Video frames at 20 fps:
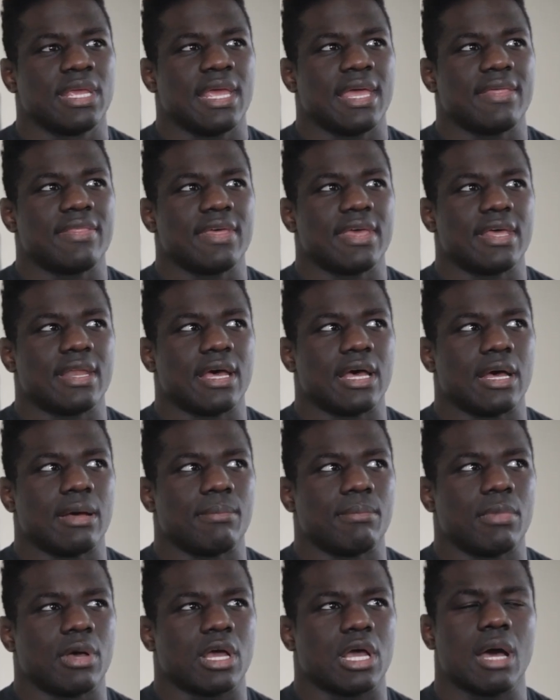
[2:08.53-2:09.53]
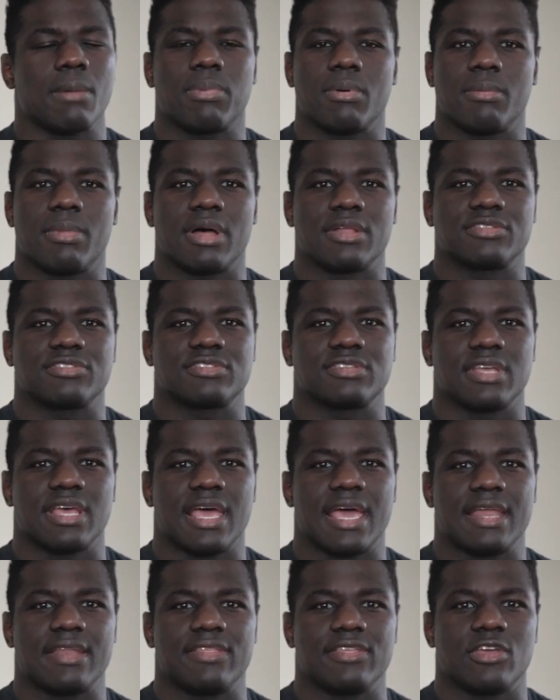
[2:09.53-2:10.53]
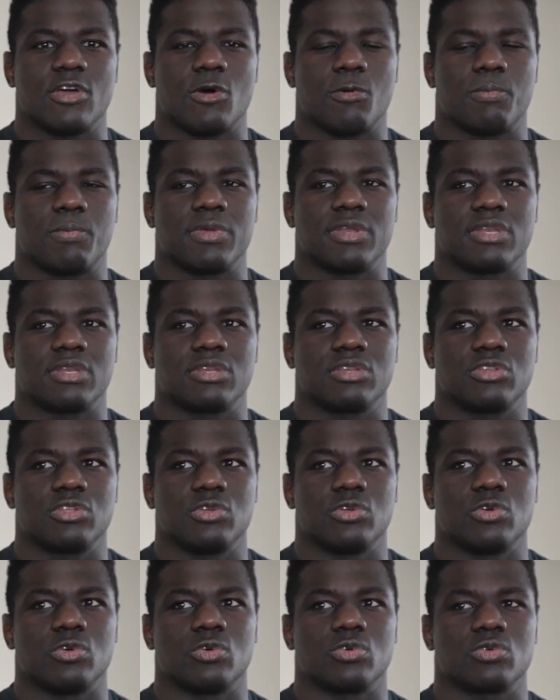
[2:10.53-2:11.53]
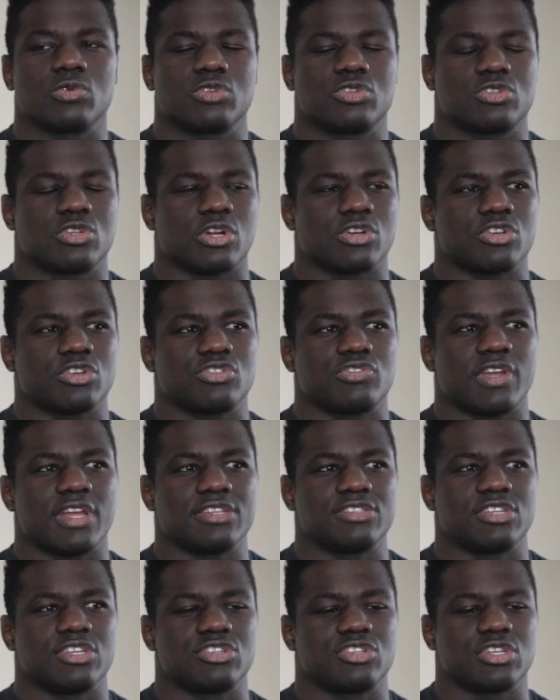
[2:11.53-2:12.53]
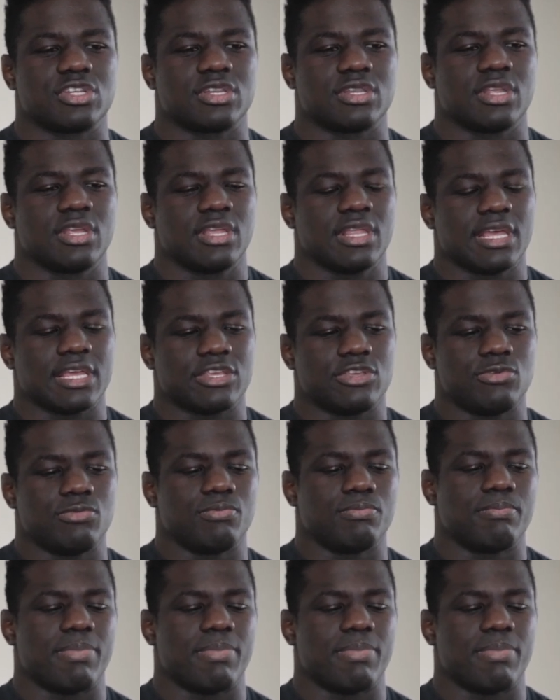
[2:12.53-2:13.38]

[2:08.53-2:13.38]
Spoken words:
And then a couple months ahead of the open, you start to transition, like you